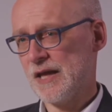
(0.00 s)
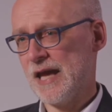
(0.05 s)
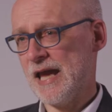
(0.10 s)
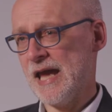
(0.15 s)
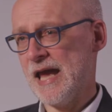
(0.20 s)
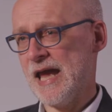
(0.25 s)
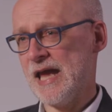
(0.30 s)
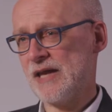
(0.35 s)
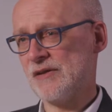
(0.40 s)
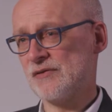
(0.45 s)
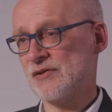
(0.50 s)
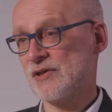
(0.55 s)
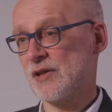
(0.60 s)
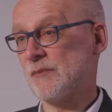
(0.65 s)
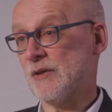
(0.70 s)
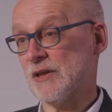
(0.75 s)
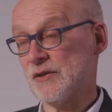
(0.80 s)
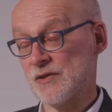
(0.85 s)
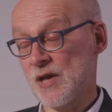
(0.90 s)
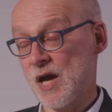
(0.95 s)
And
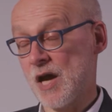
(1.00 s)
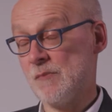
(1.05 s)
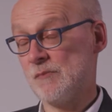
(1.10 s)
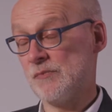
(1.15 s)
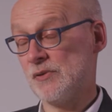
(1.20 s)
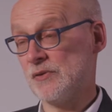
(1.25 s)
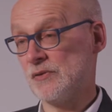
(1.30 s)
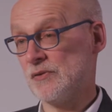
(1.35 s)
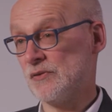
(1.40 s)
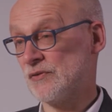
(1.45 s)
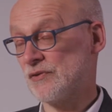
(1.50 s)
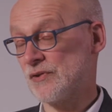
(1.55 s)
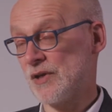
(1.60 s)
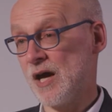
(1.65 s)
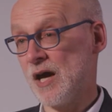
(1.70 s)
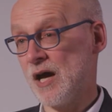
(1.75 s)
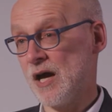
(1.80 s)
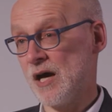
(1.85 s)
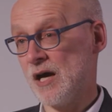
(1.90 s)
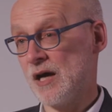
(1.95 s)
some examples
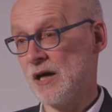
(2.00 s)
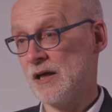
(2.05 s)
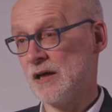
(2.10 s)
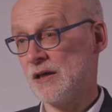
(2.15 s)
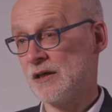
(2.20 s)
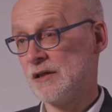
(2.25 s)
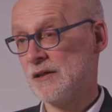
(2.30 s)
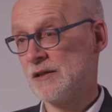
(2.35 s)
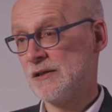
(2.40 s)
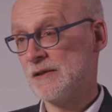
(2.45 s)
are